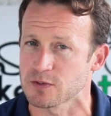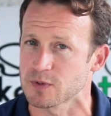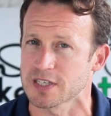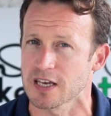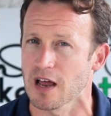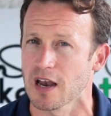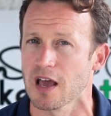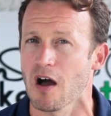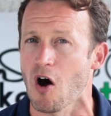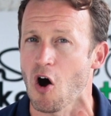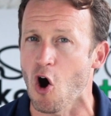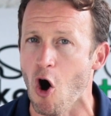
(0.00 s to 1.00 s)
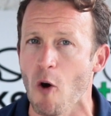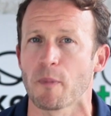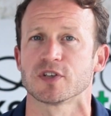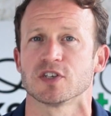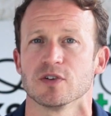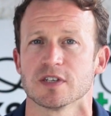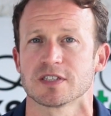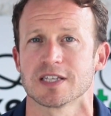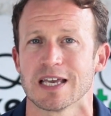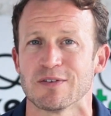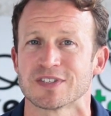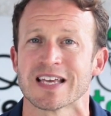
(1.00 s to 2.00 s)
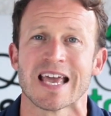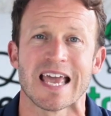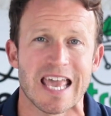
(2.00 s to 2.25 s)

as we said earlier, are opportunist thieves.